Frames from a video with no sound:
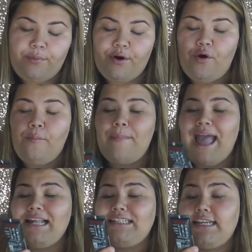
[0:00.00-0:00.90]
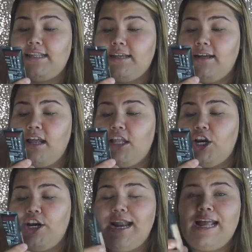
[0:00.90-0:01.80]
Pro Matte in the
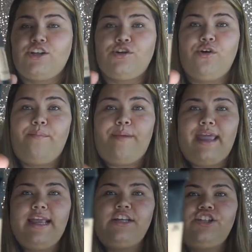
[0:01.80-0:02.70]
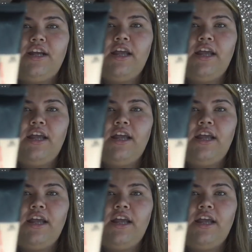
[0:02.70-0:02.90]
color Natural Beige